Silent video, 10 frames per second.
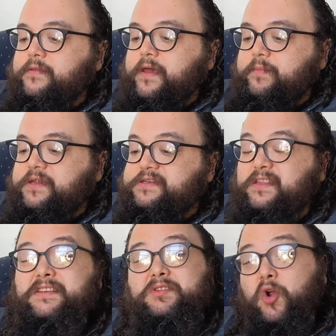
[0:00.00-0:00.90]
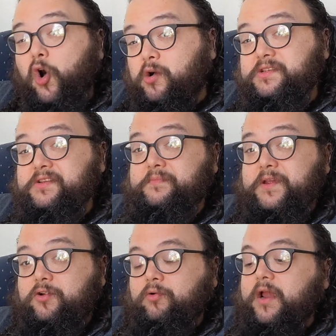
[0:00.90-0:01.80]
that means that this would also
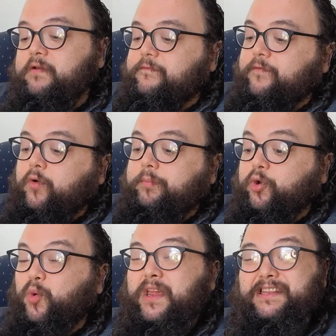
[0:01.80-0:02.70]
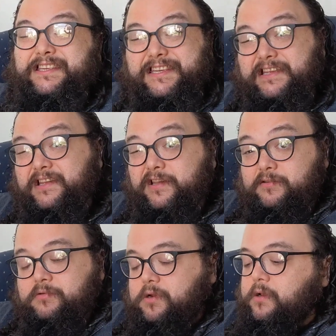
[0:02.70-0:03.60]
be great for brewing tea in.